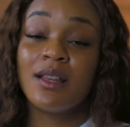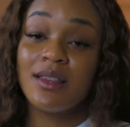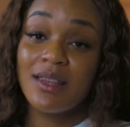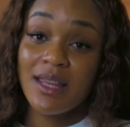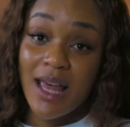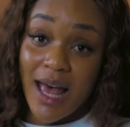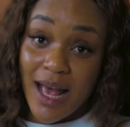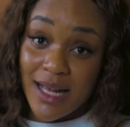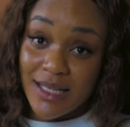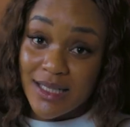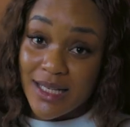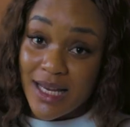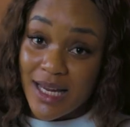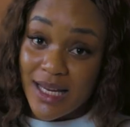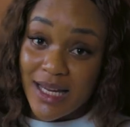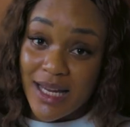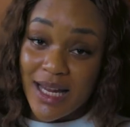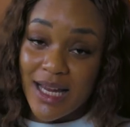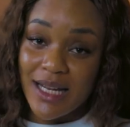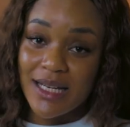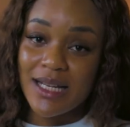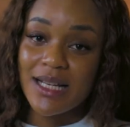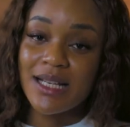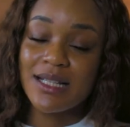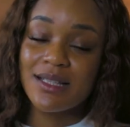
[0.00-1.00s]
That,
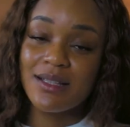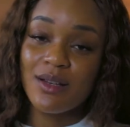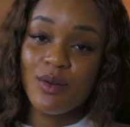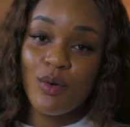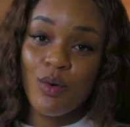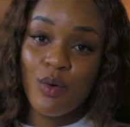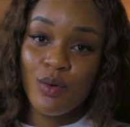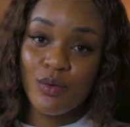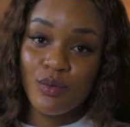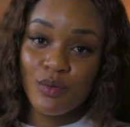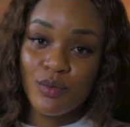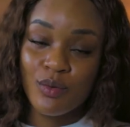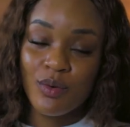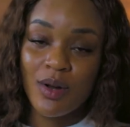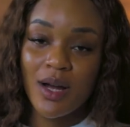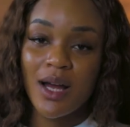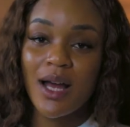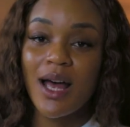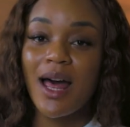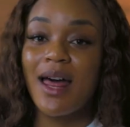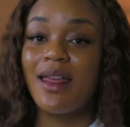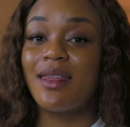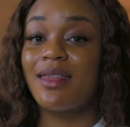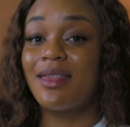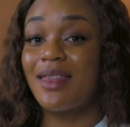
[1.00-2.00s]
again, is a who,
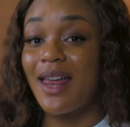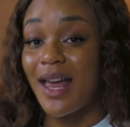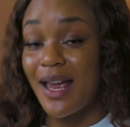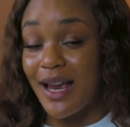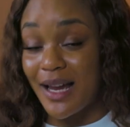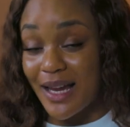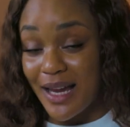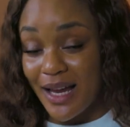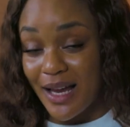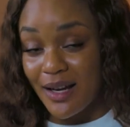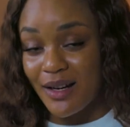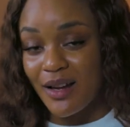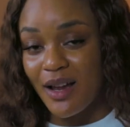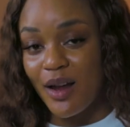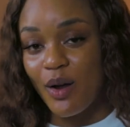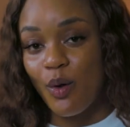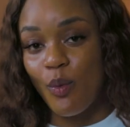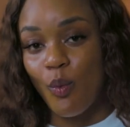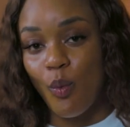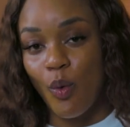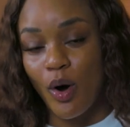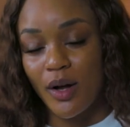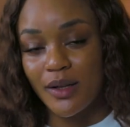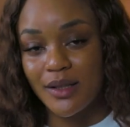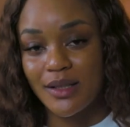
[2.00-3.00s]
and that, again, a
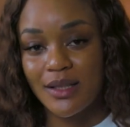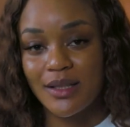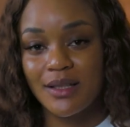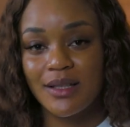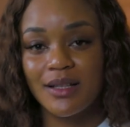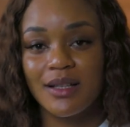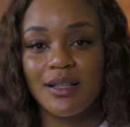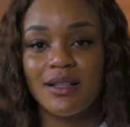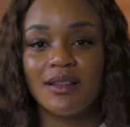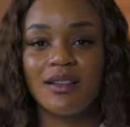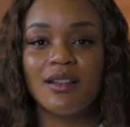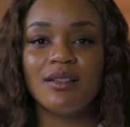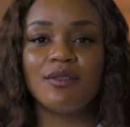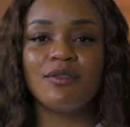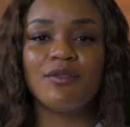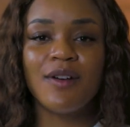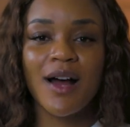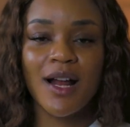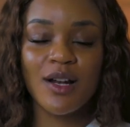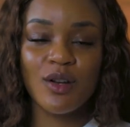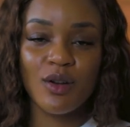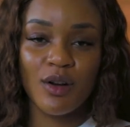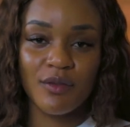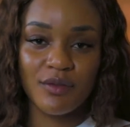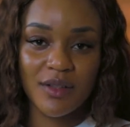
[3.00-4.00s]
what. The
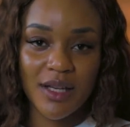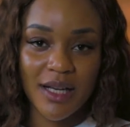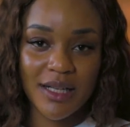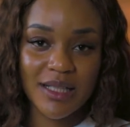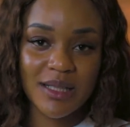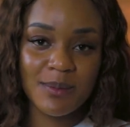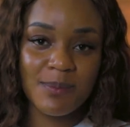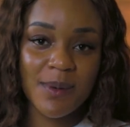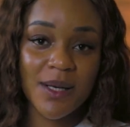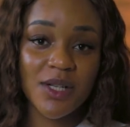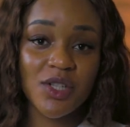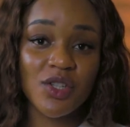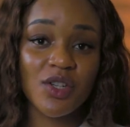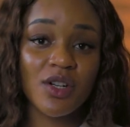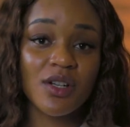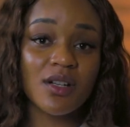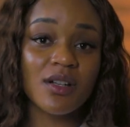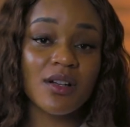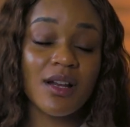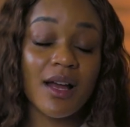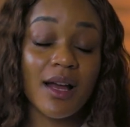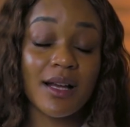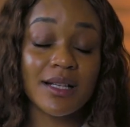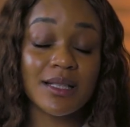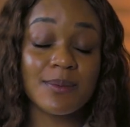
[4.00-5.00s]
value of the
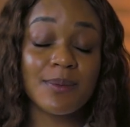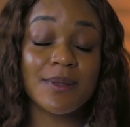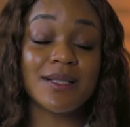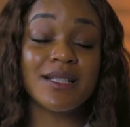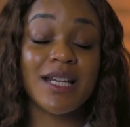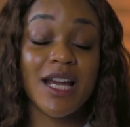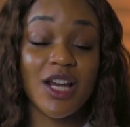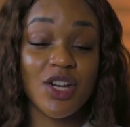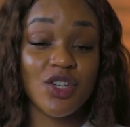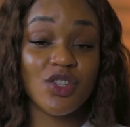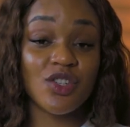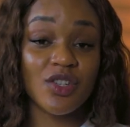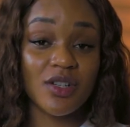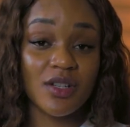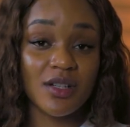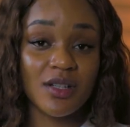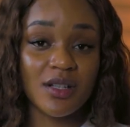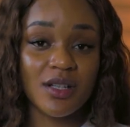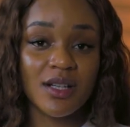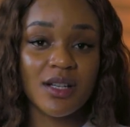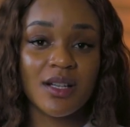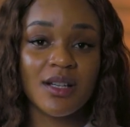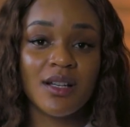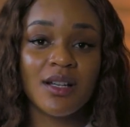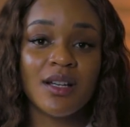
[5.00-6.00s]

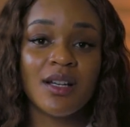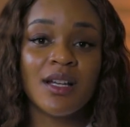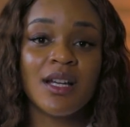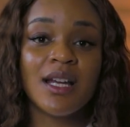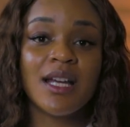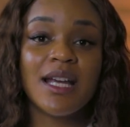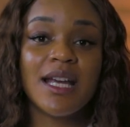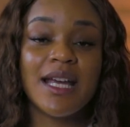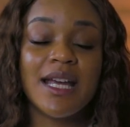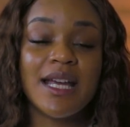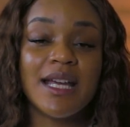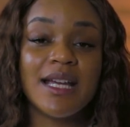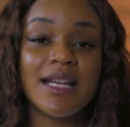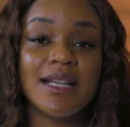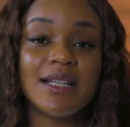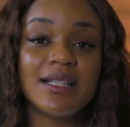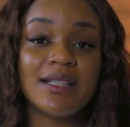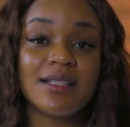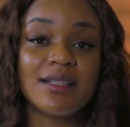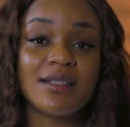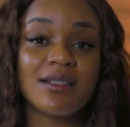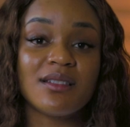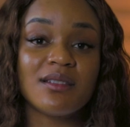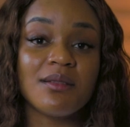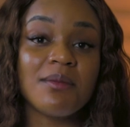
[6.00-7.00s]
expectation
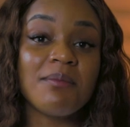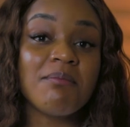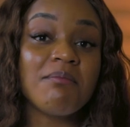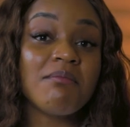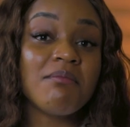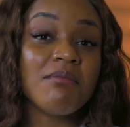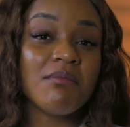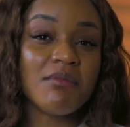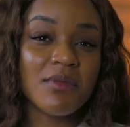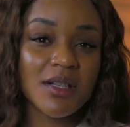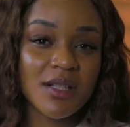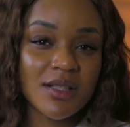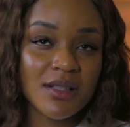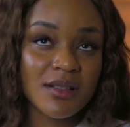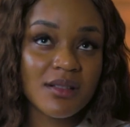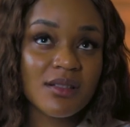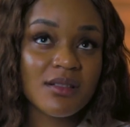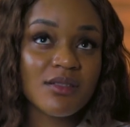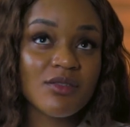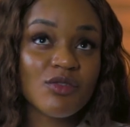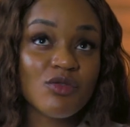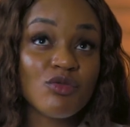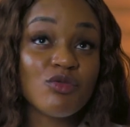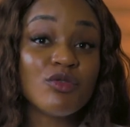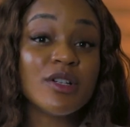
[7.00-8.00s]
is
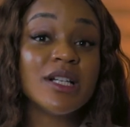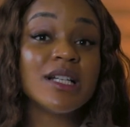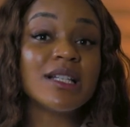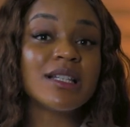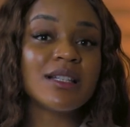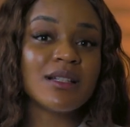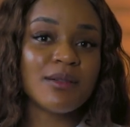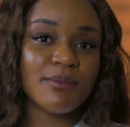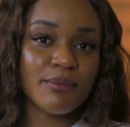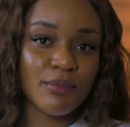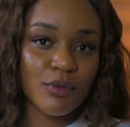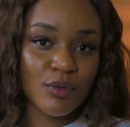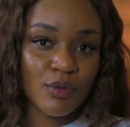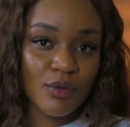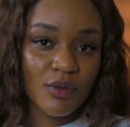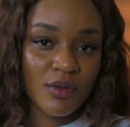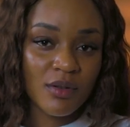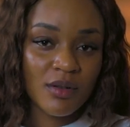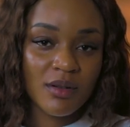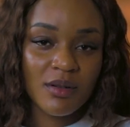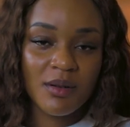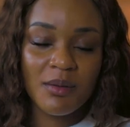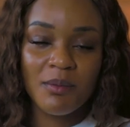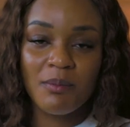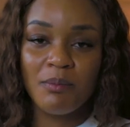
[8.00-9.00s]

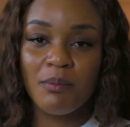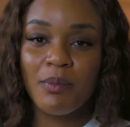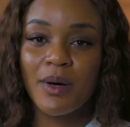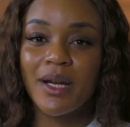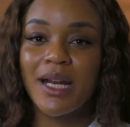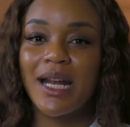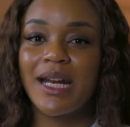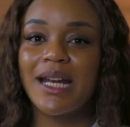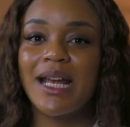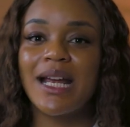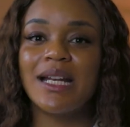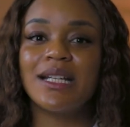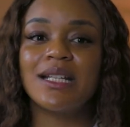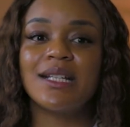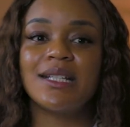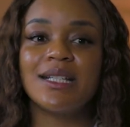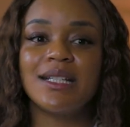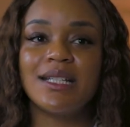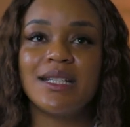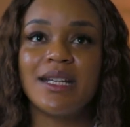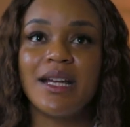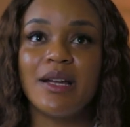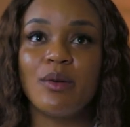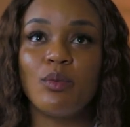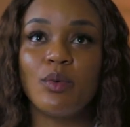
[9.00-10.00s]
reasonable, but at the end of the
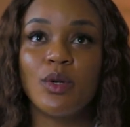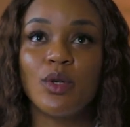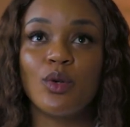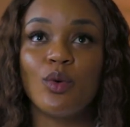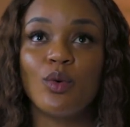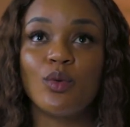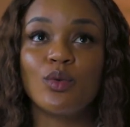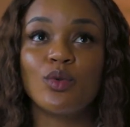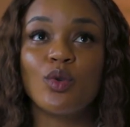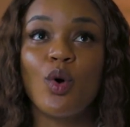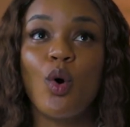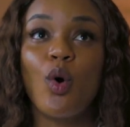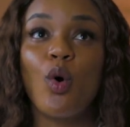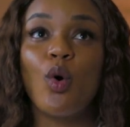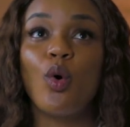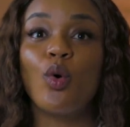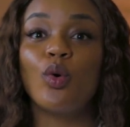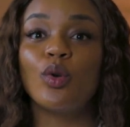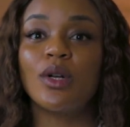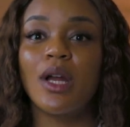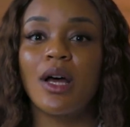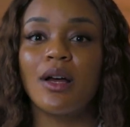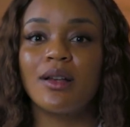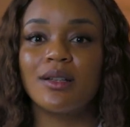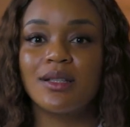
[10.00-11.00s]
day, we don't
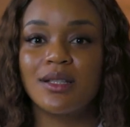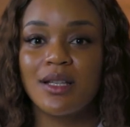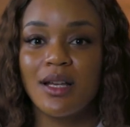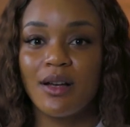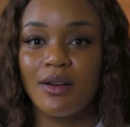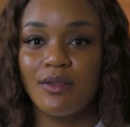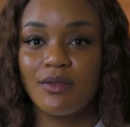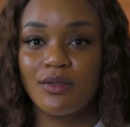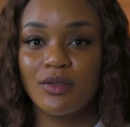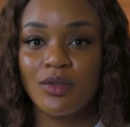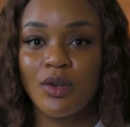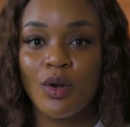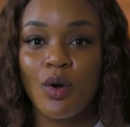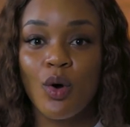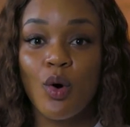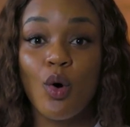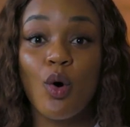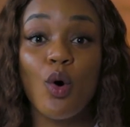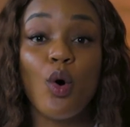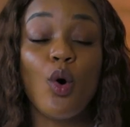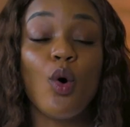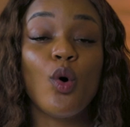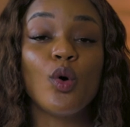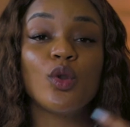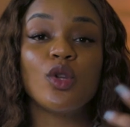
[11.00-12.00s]
hold ourselves
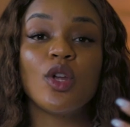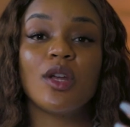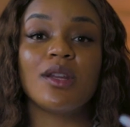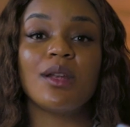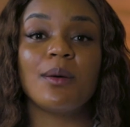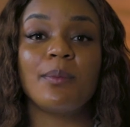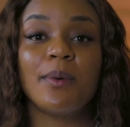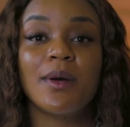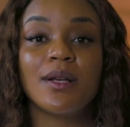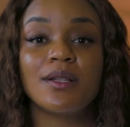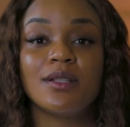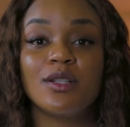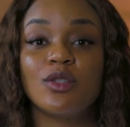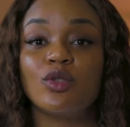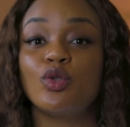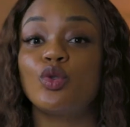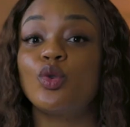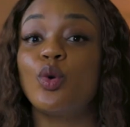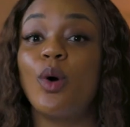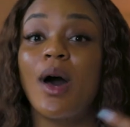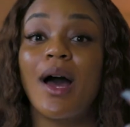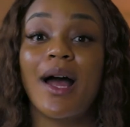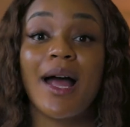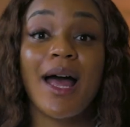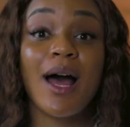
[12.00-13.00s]
or hold the other person
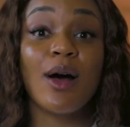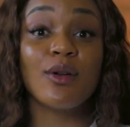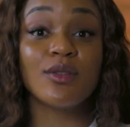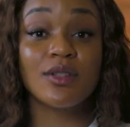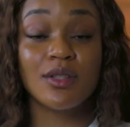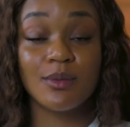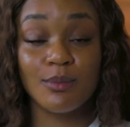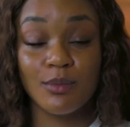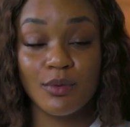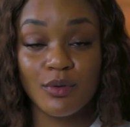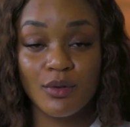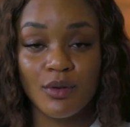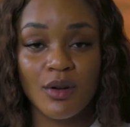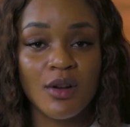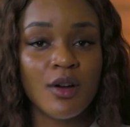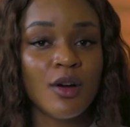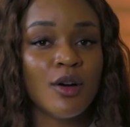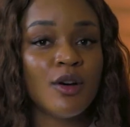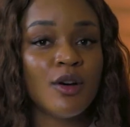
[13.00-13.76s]
too accountable